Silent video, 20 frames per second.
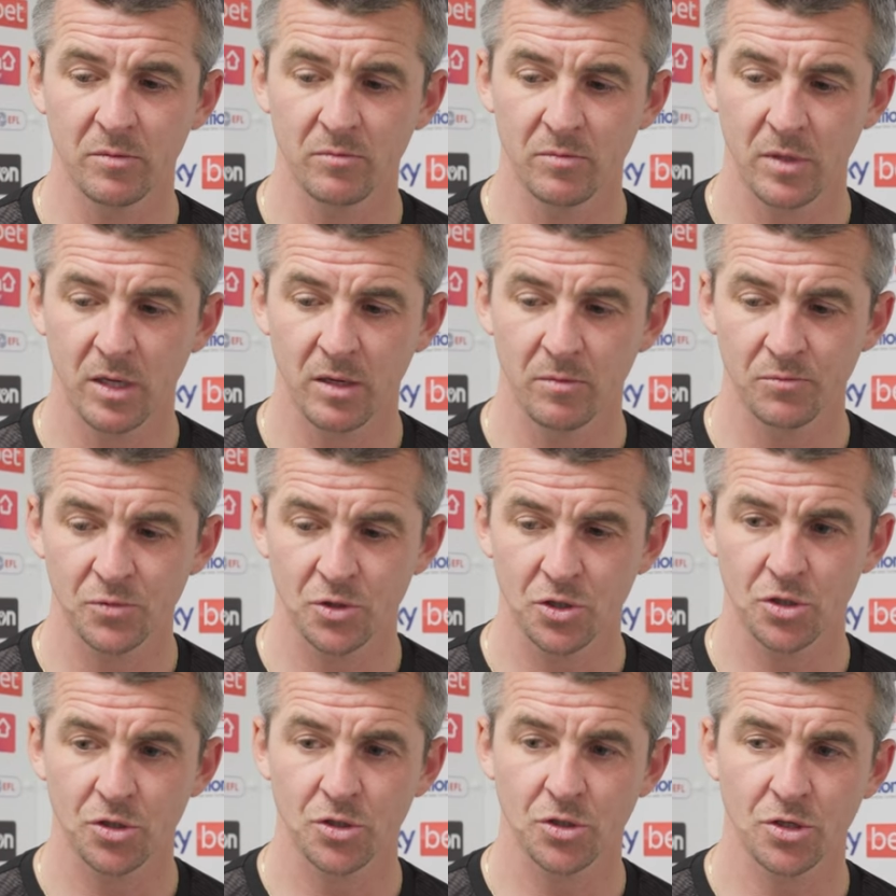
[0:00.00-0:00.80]
I'm
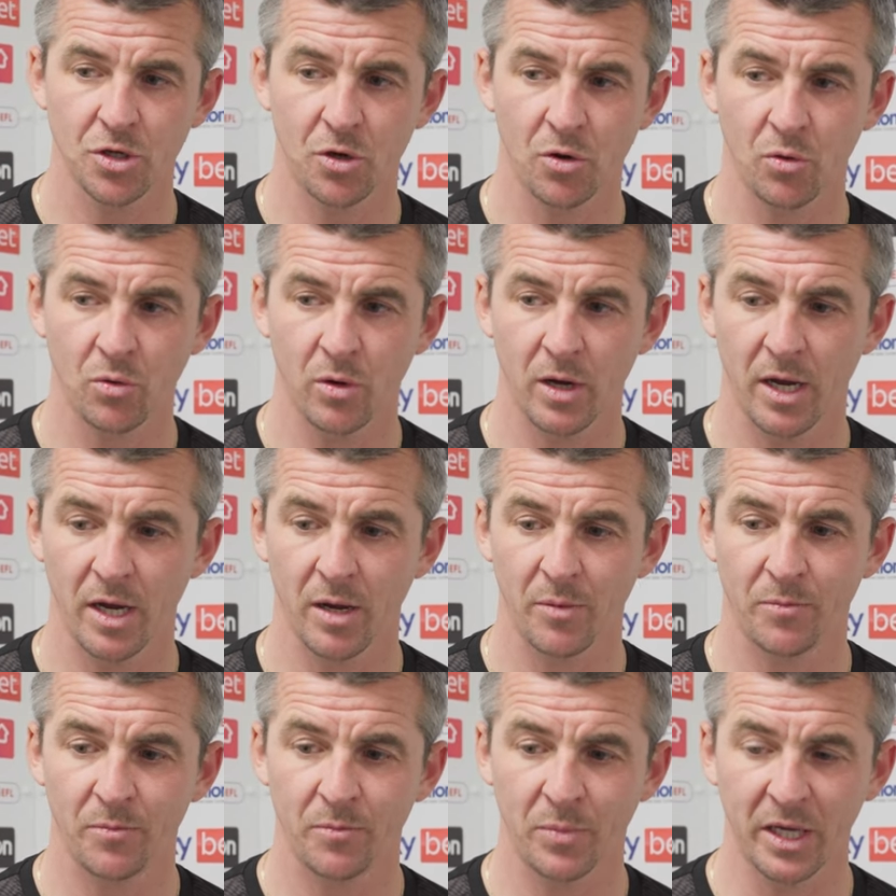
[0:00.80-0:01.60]

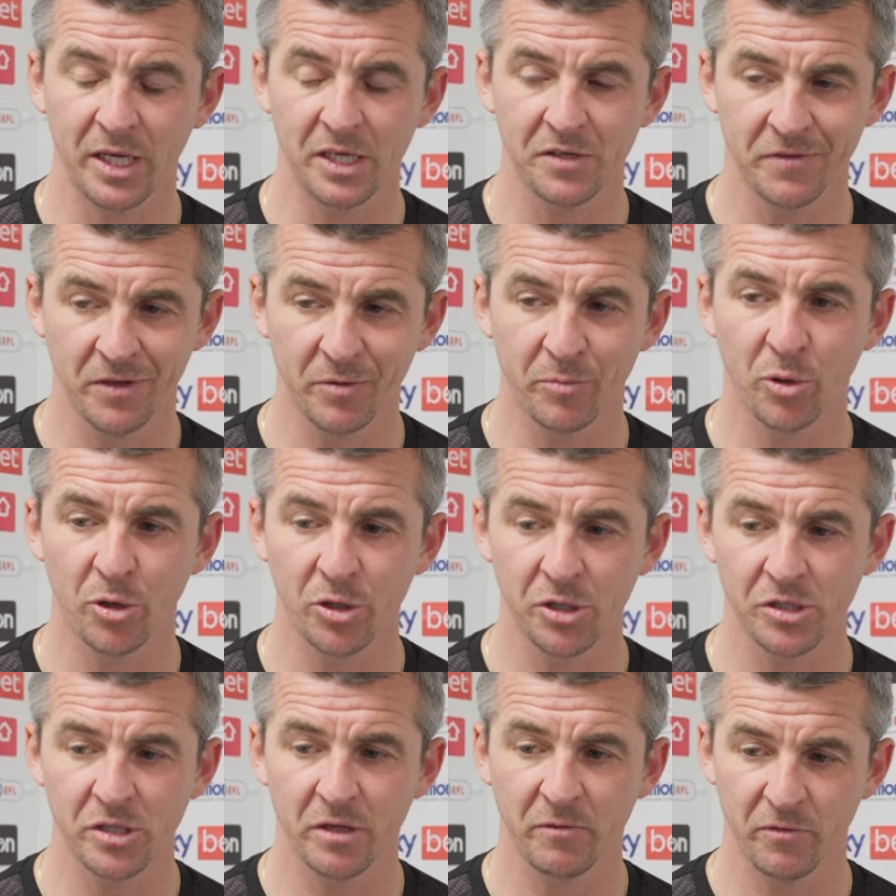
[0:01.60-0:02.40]
so pleased for the
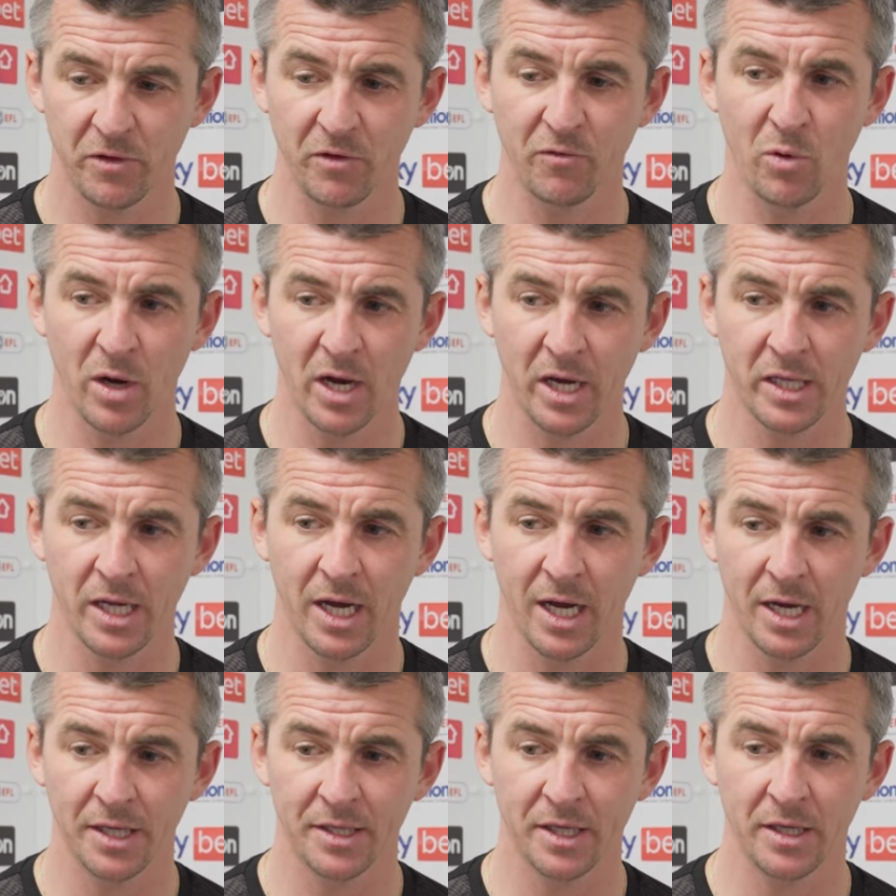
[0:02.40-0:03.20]
boys. They've worked
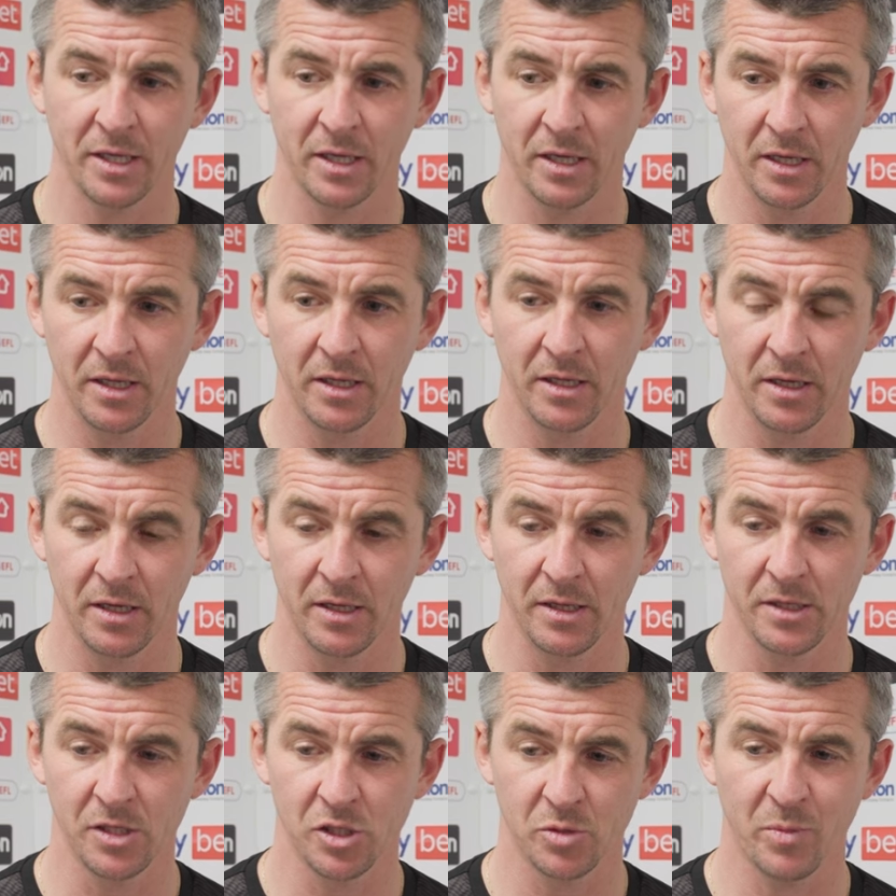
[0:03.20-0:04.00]
hard
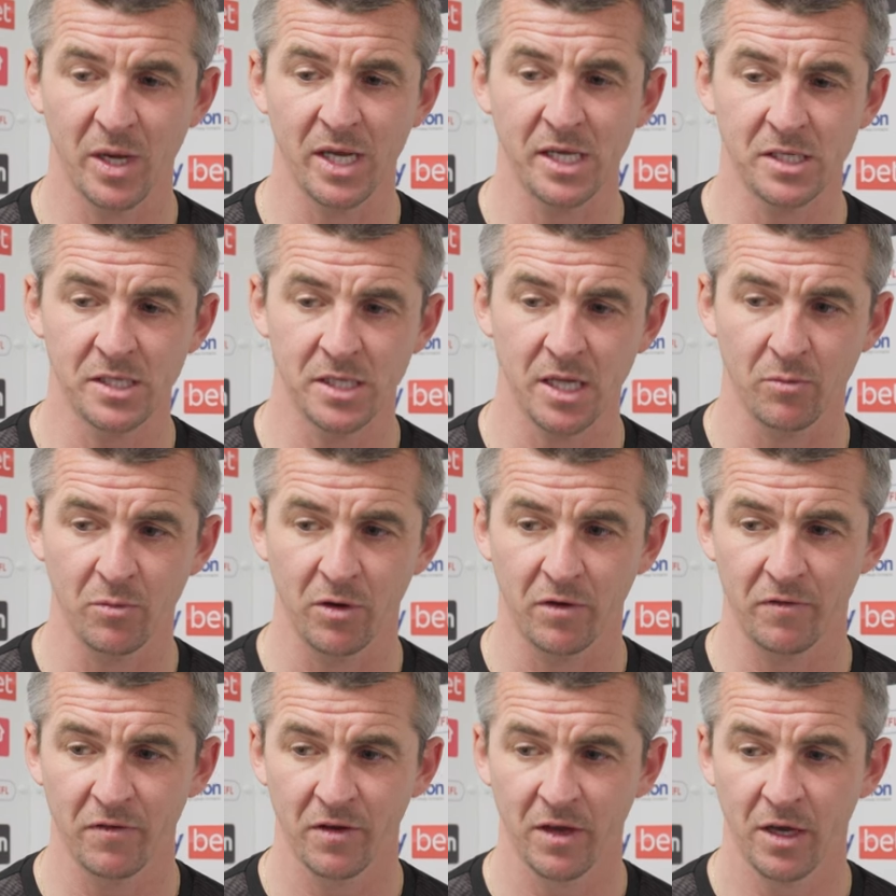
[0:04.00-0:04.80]
in the space that
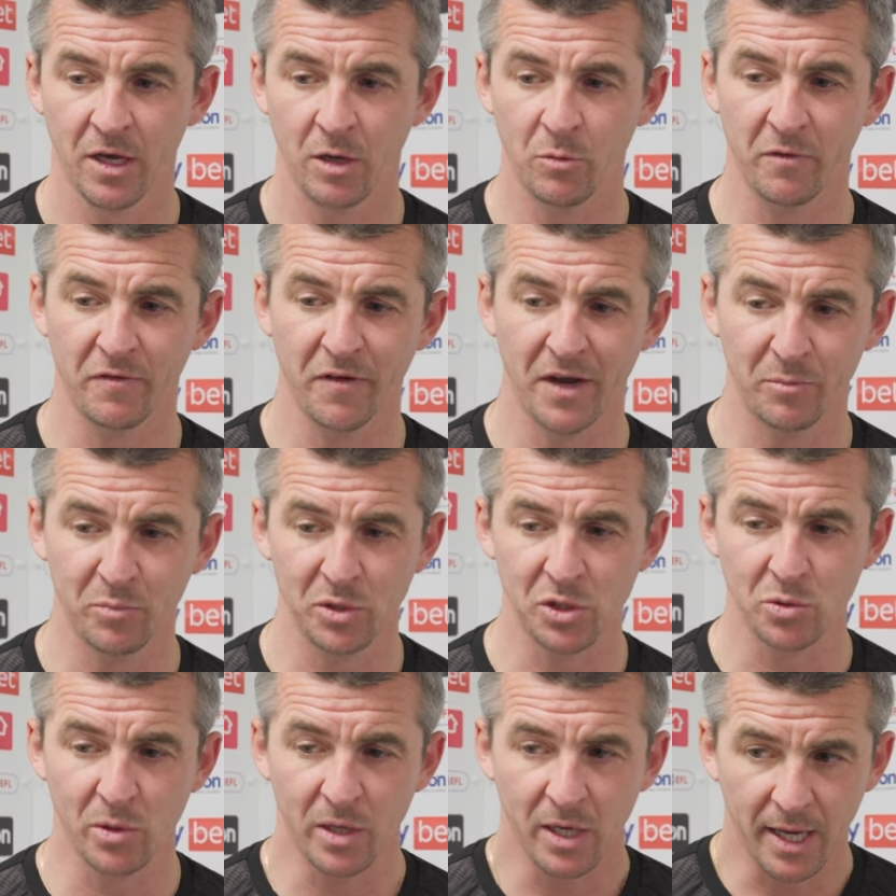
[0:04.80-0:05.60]
we've had
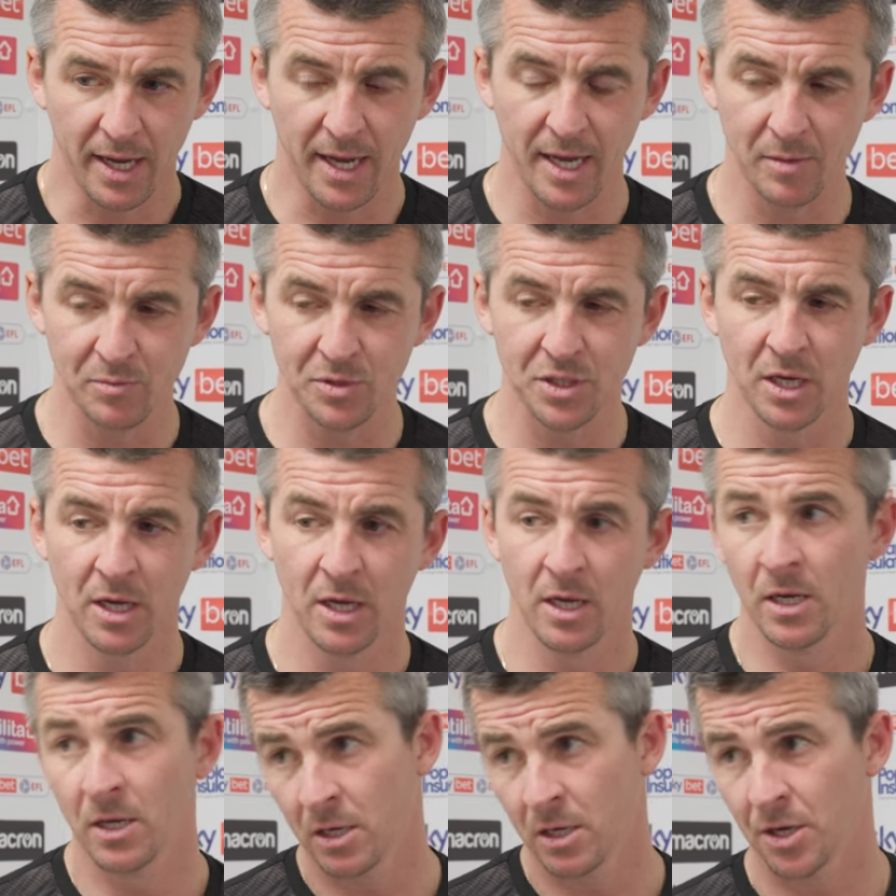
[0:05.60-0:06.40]
between games,
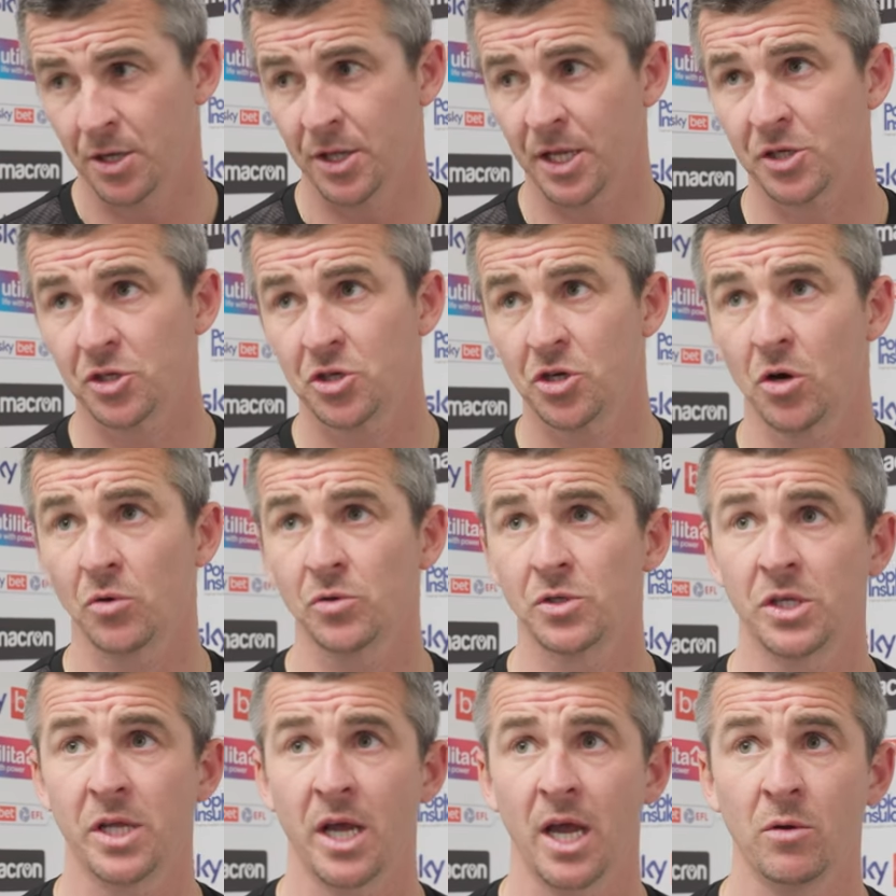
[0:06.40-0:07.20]
and that
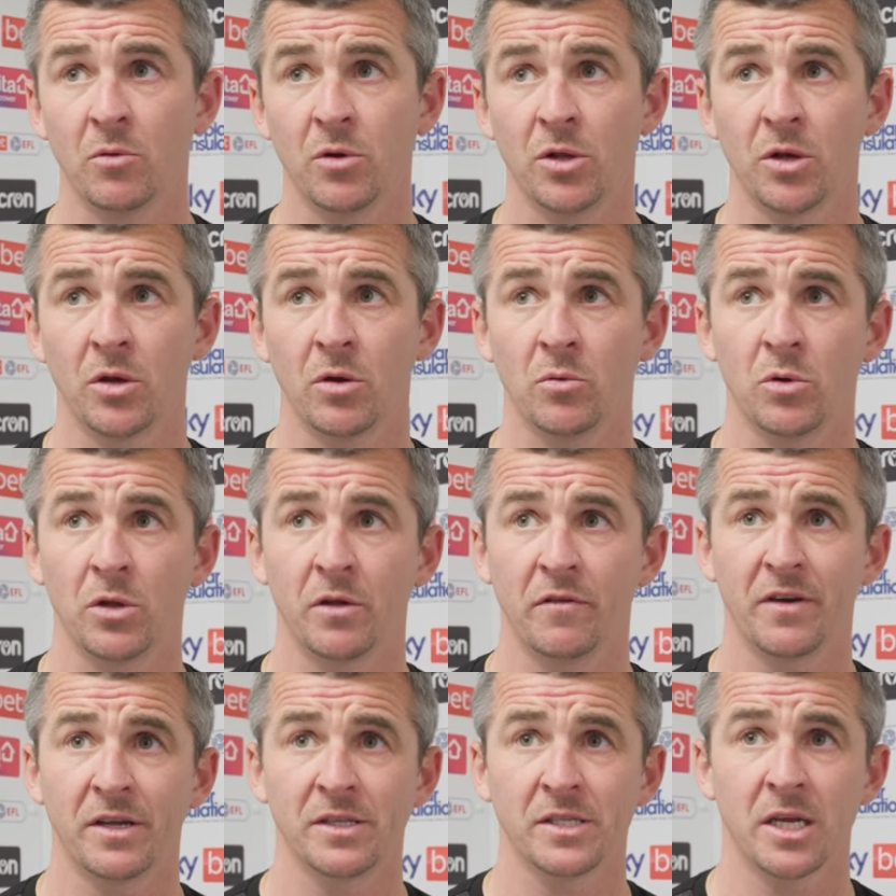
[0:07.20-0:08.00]
showed today with
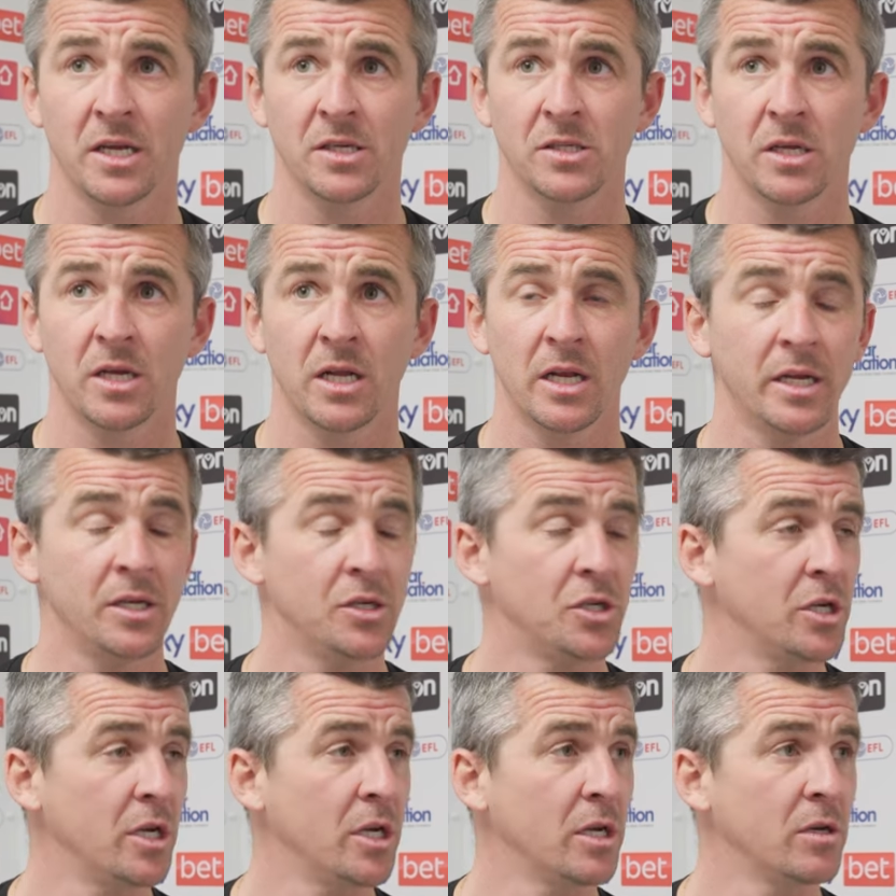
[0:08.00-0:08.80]
a fantastic
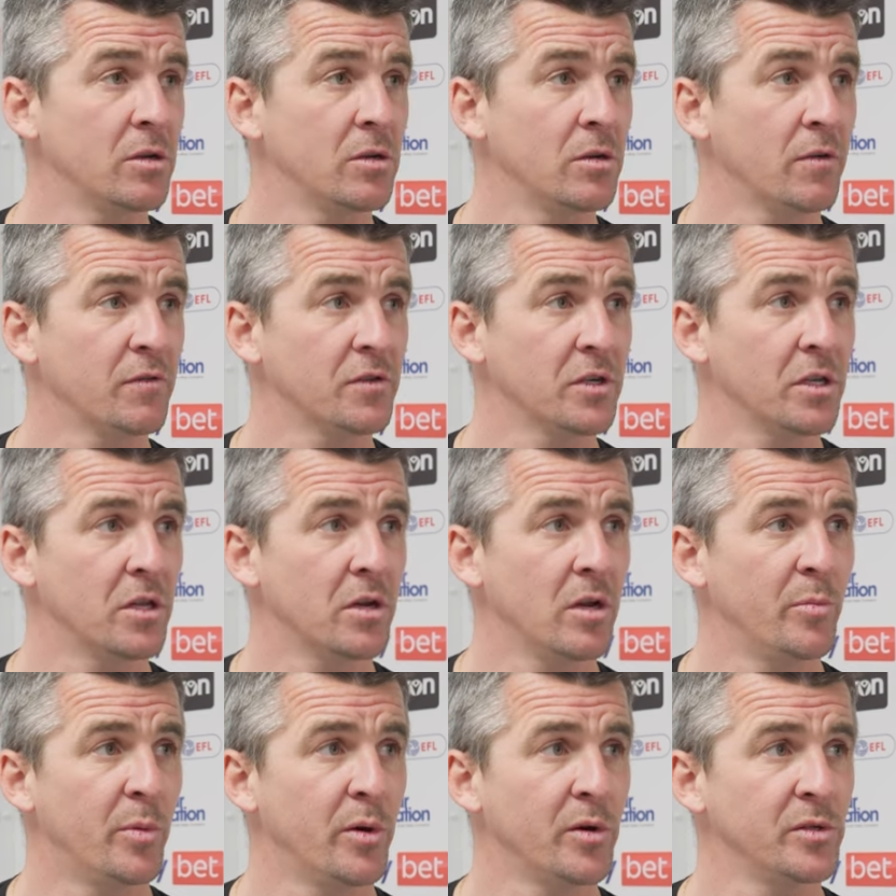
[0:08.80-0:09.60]
clean sheet and obviously
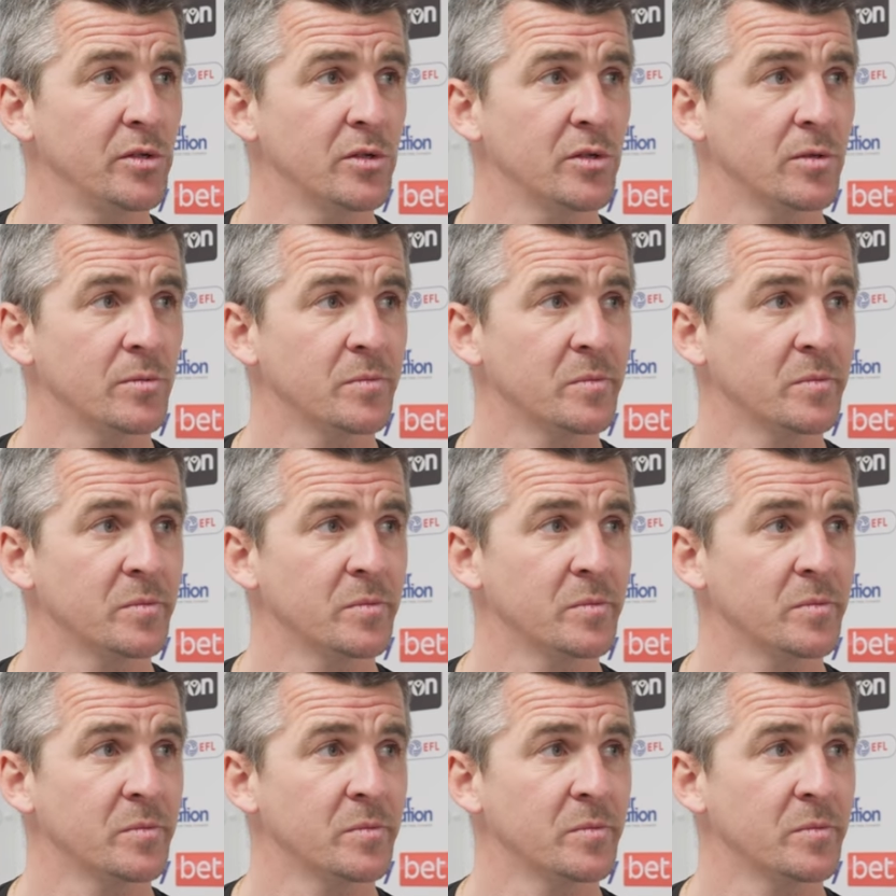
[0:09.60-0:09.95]
3 points.